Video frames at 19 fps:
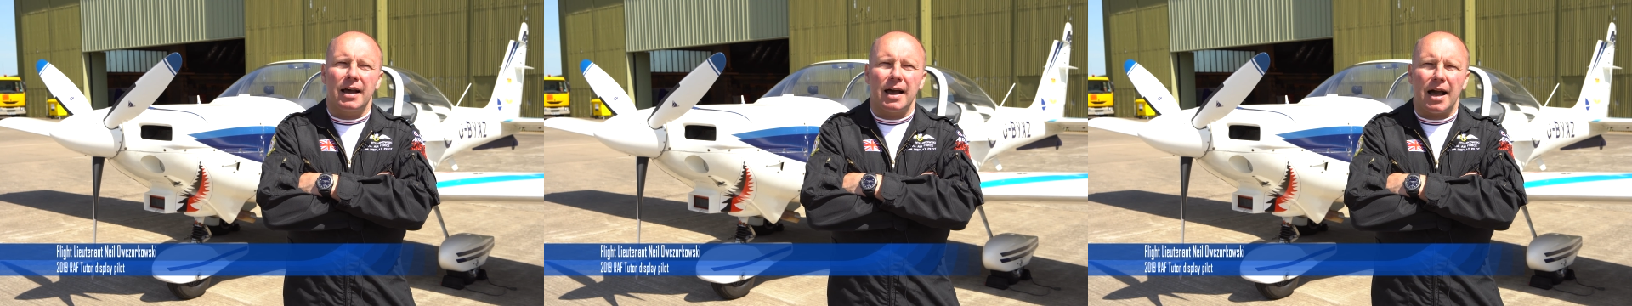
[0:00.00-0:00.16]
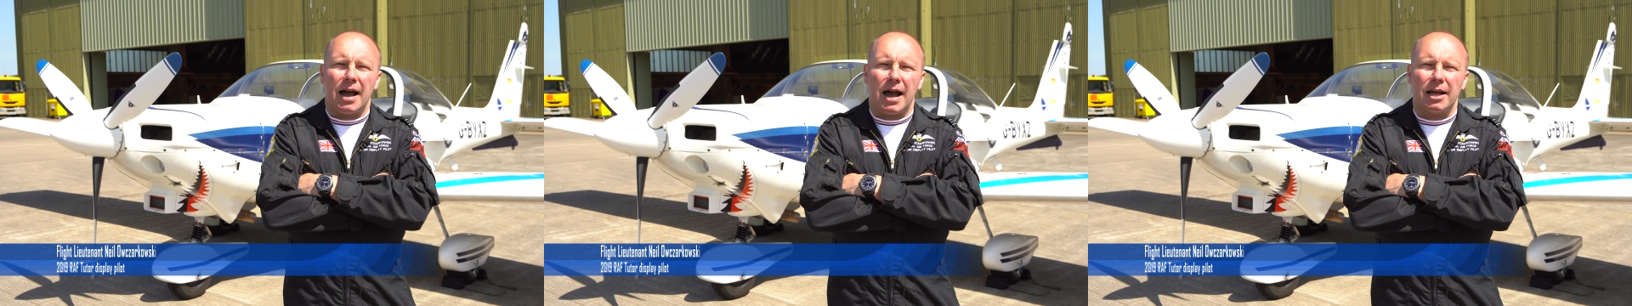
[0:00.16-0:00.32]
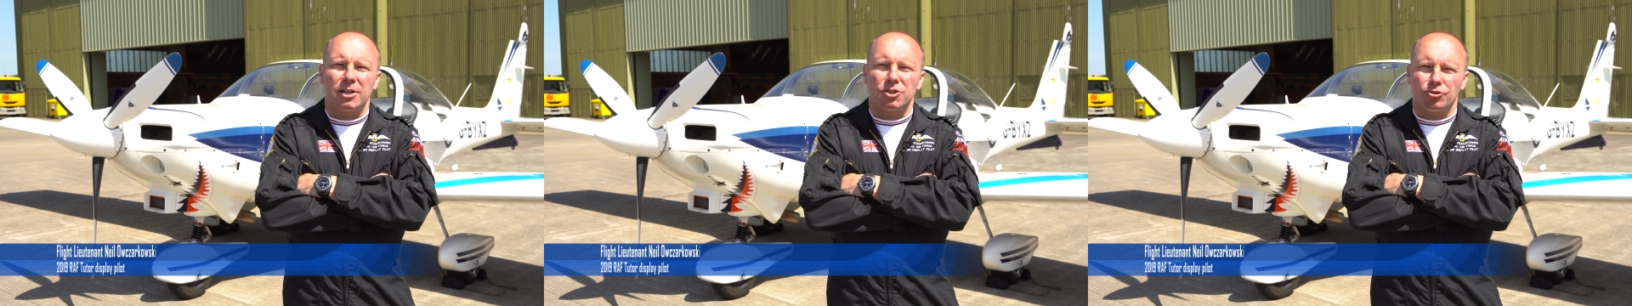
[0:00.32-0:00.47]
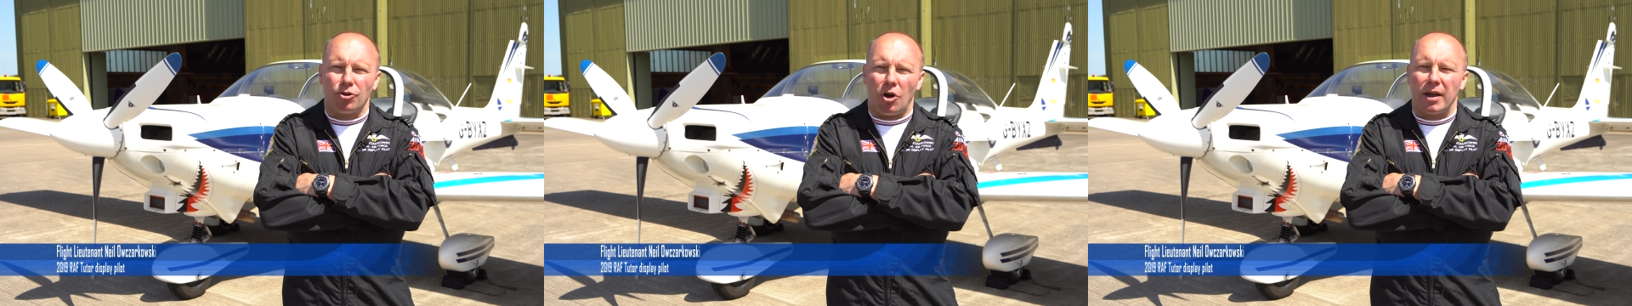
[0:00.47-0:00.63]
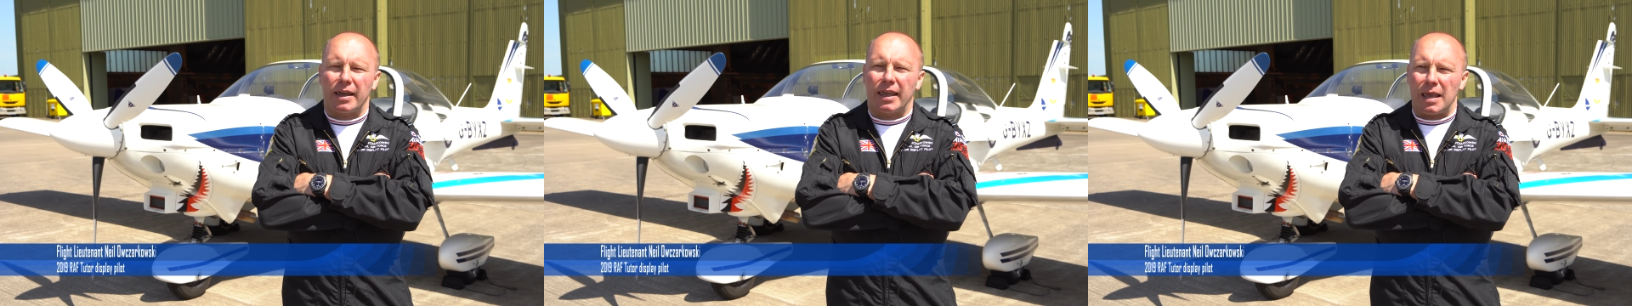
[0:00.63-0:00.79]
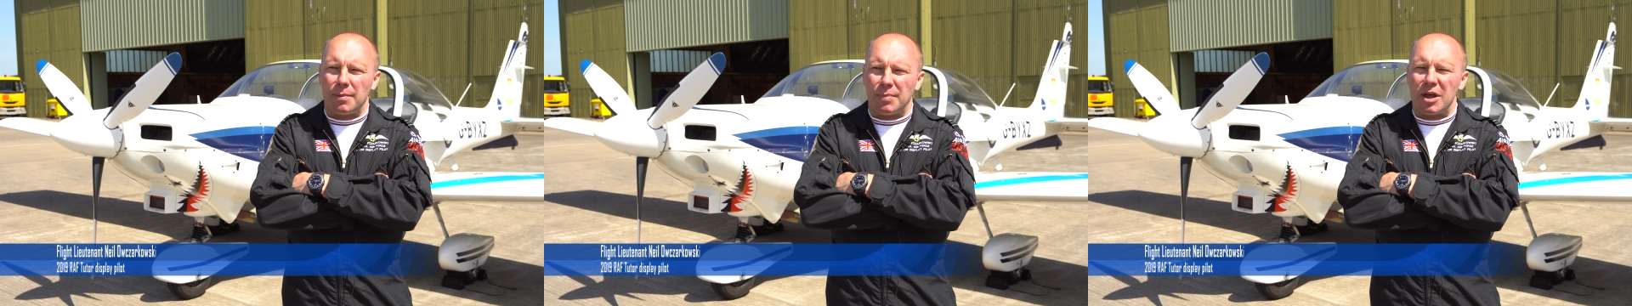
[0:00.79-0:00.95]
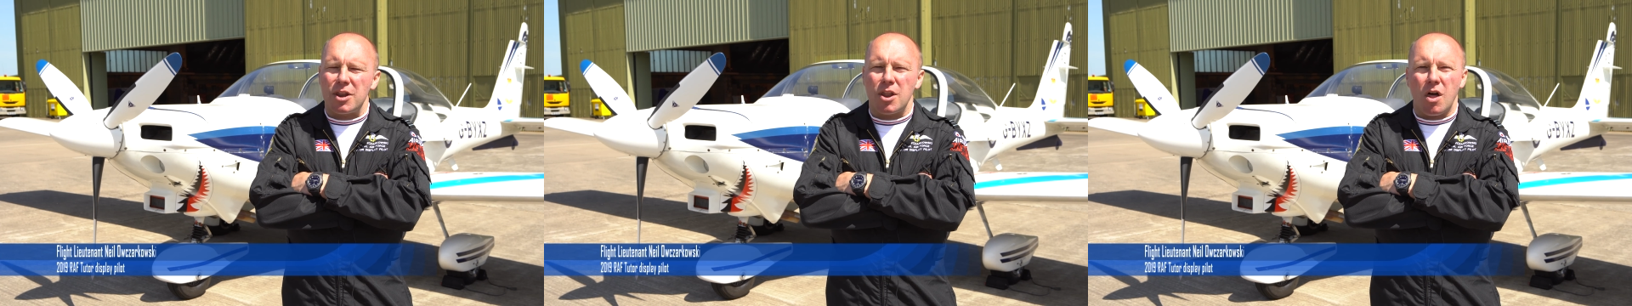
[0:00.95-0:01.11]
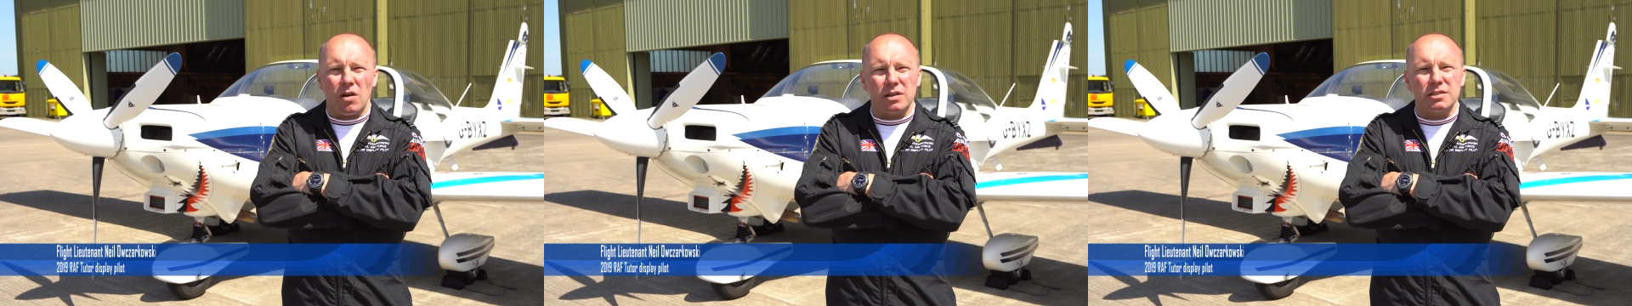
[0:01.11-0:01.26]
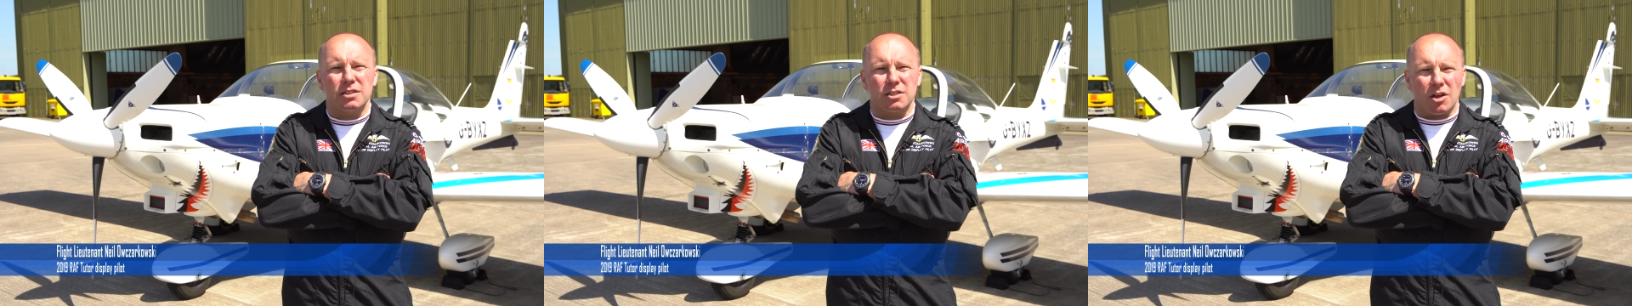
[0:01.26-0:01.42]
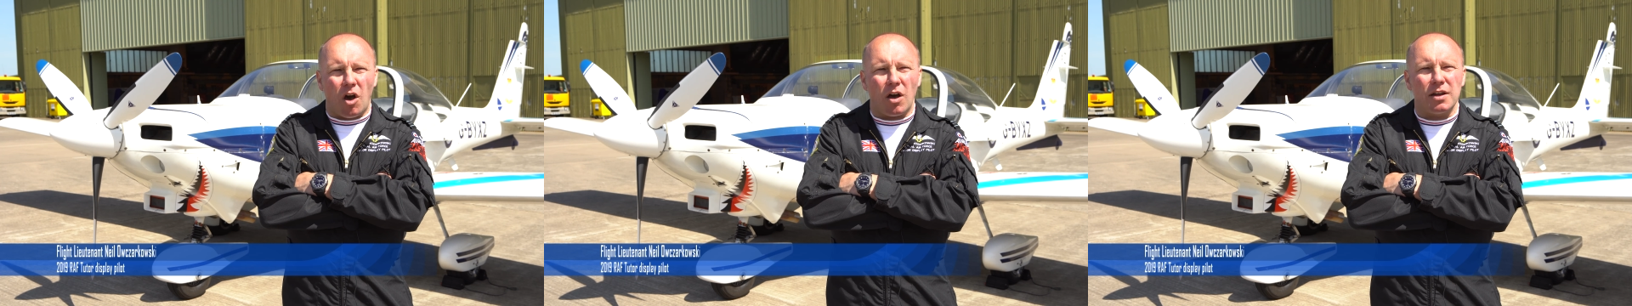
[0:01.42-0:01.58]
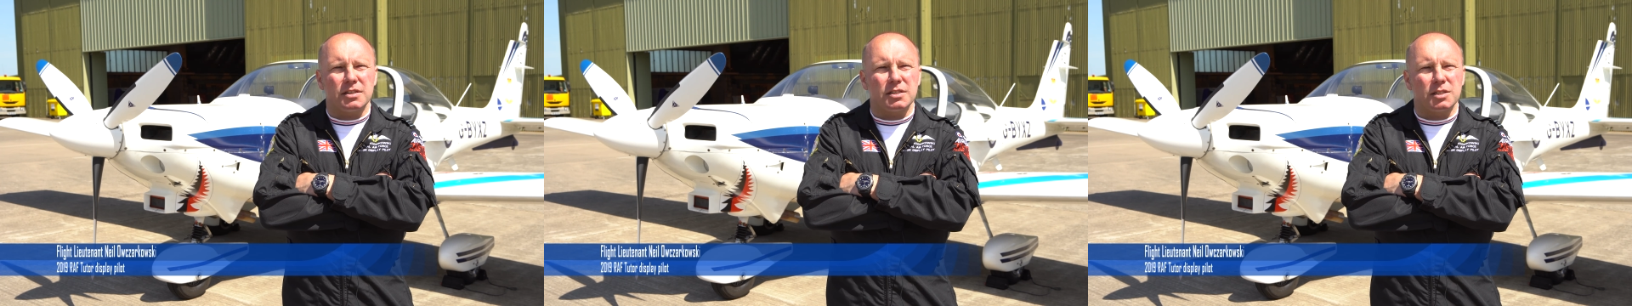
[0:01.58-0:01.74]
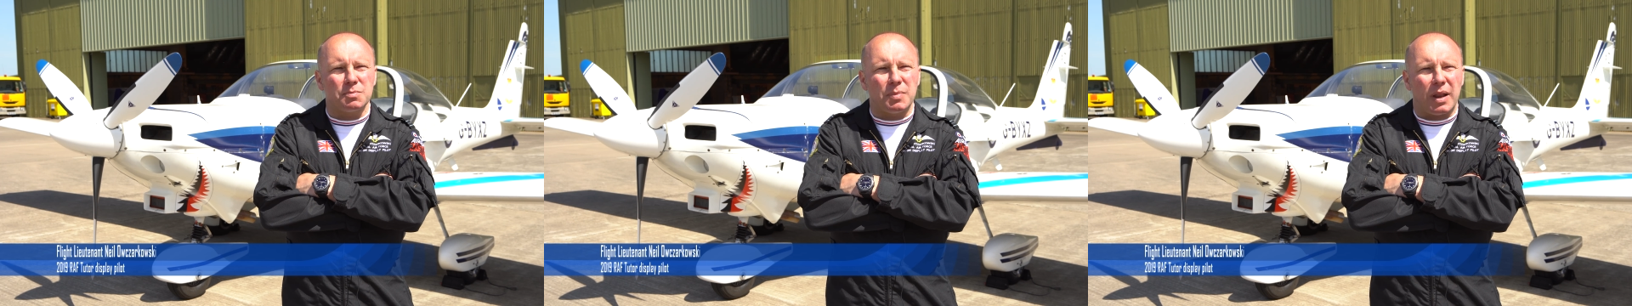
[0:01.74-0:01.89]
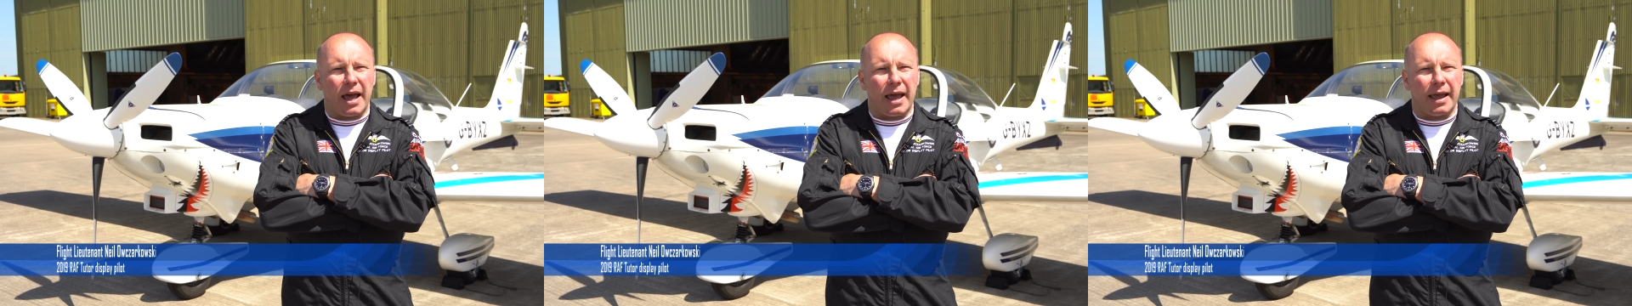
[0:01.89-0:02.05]
and try and keep it a nice tight
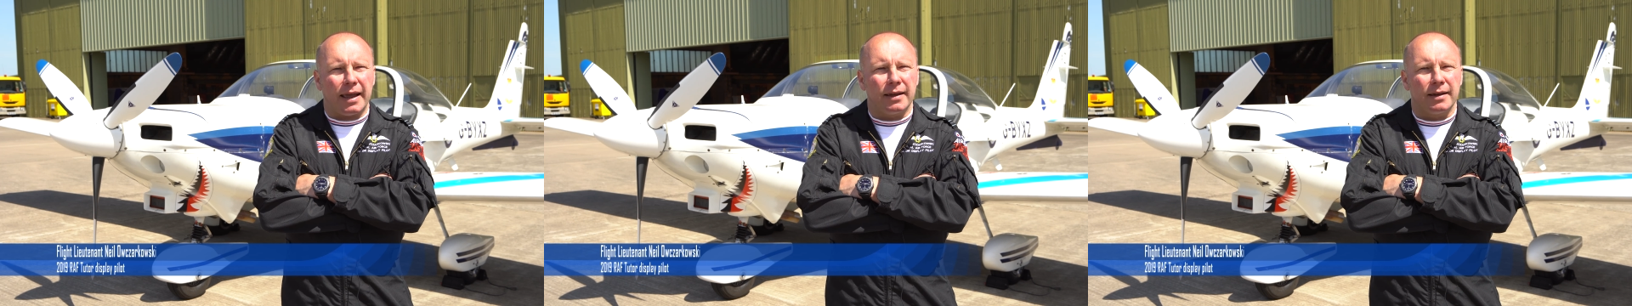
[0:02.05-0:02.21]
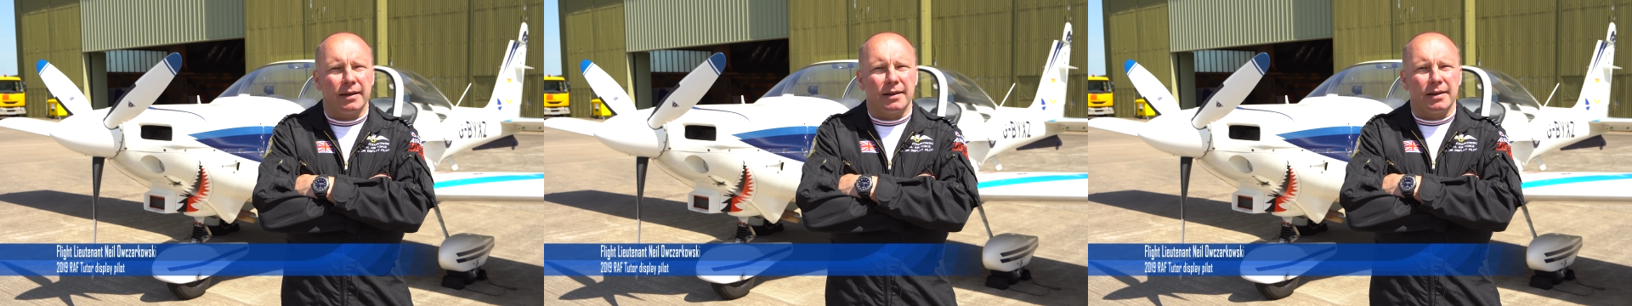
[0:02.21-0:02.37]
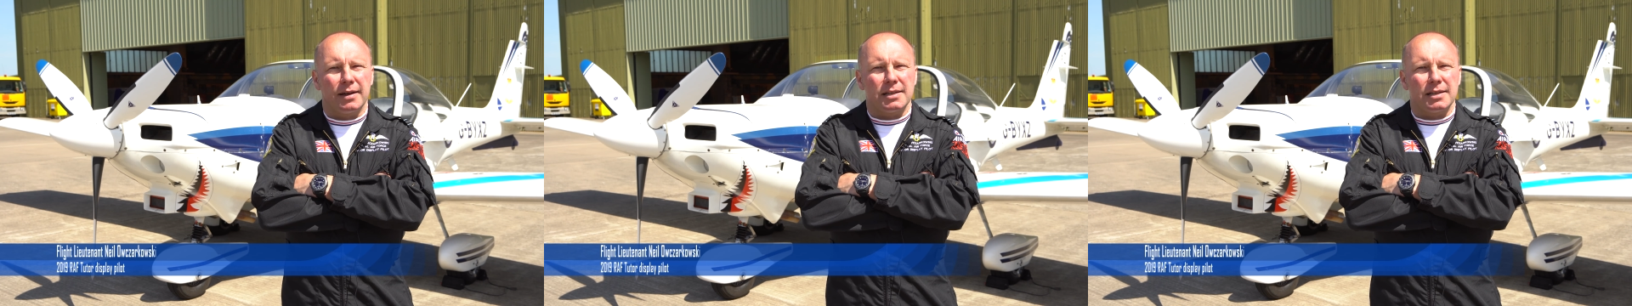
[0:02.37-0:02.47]
display